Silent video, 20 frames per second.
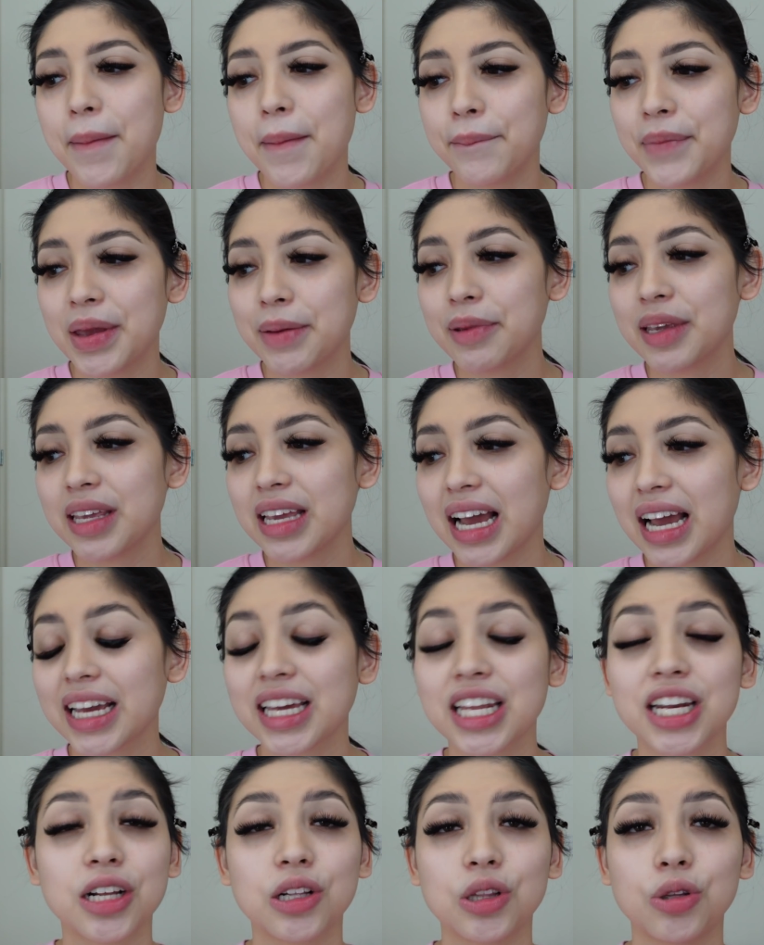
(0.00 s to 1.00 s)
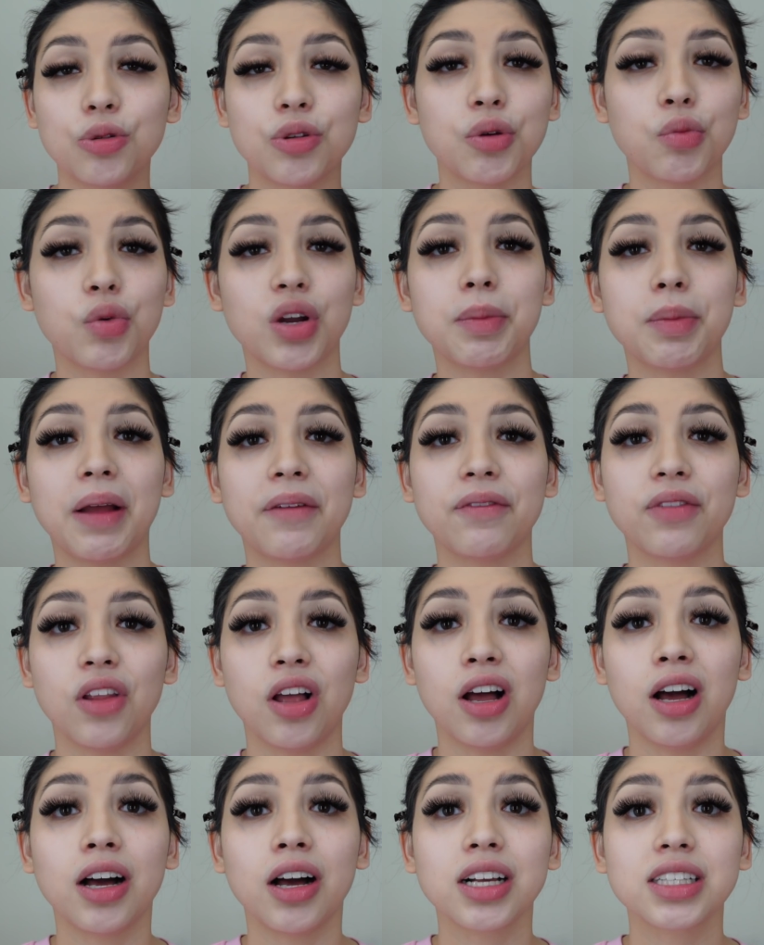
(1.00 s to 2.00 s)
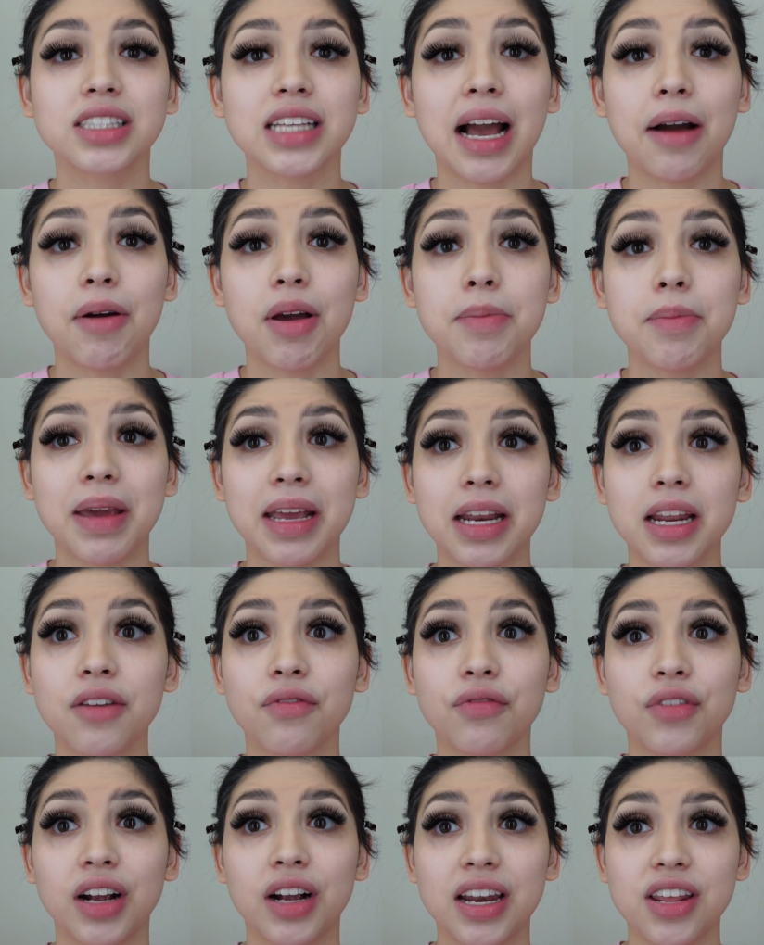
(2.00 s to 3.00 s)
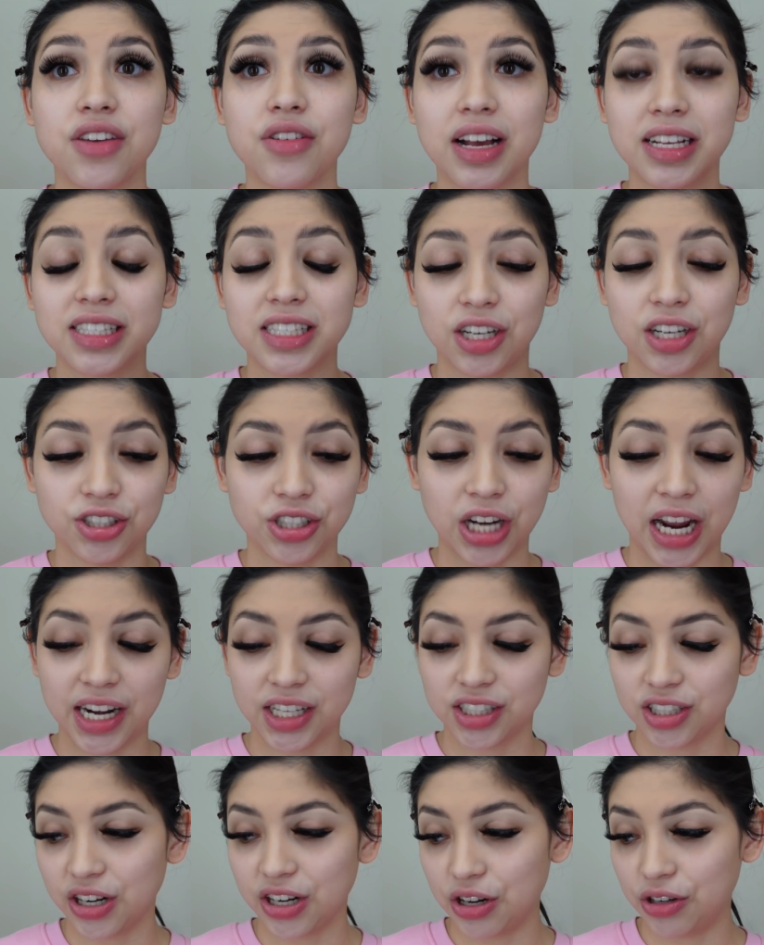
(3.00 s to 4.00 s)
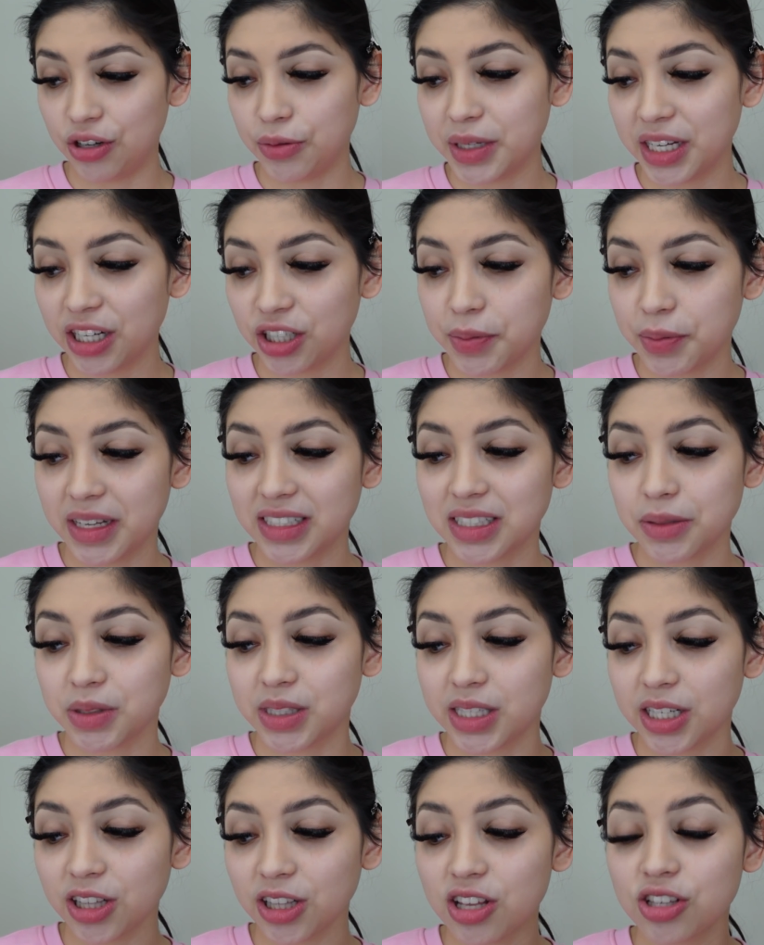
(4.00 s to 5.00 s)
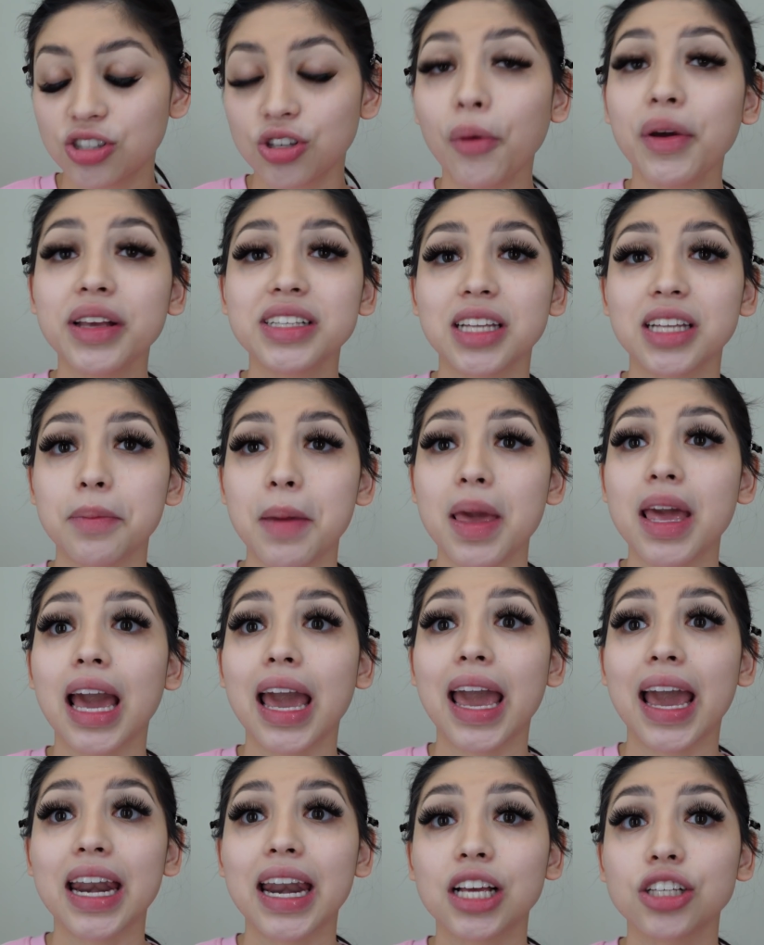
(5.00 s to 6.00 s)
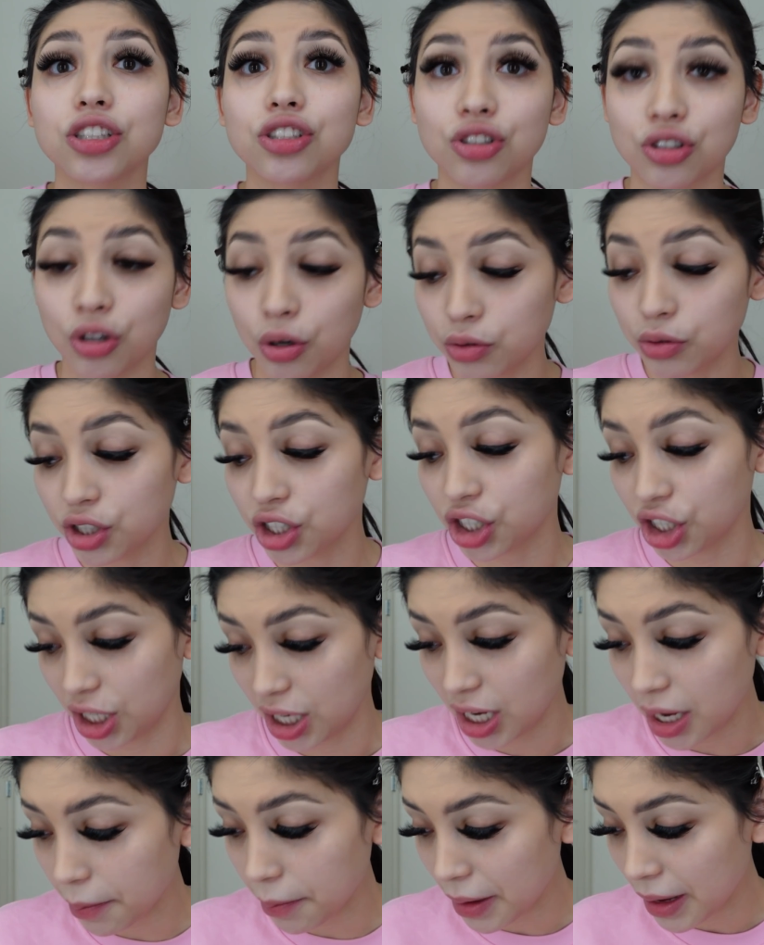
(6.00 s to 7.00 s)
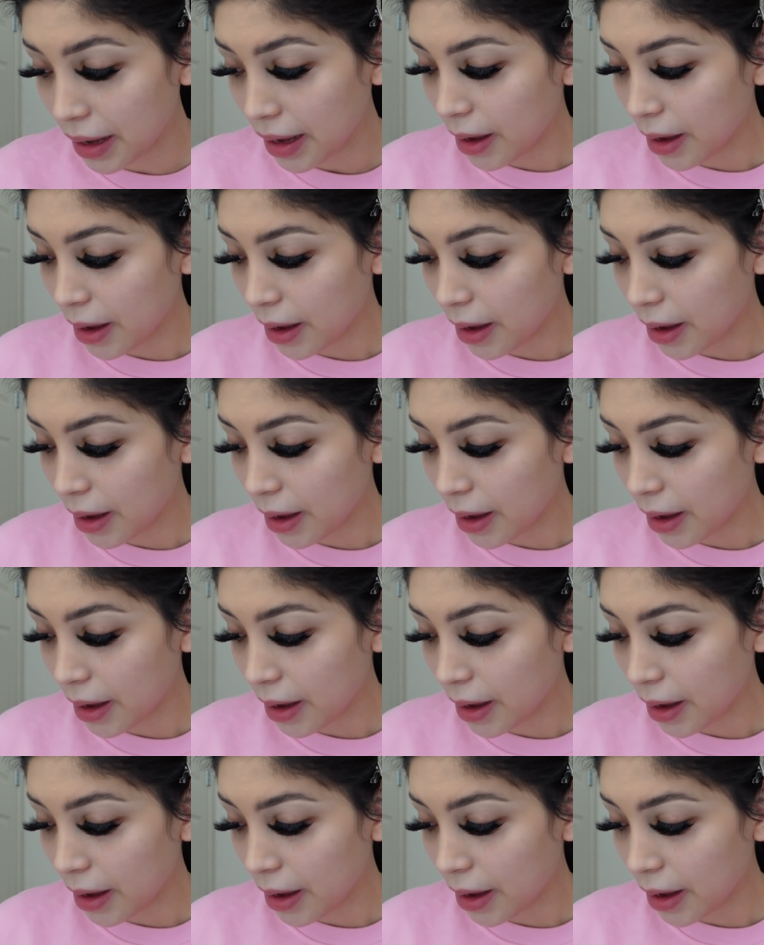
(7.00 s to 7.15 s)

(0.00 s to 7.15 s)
Maybe I can include in one of my vlogs how I made it for any of you guys that are trying to start YouTube channels, because it was literally so easy to make and so cheap.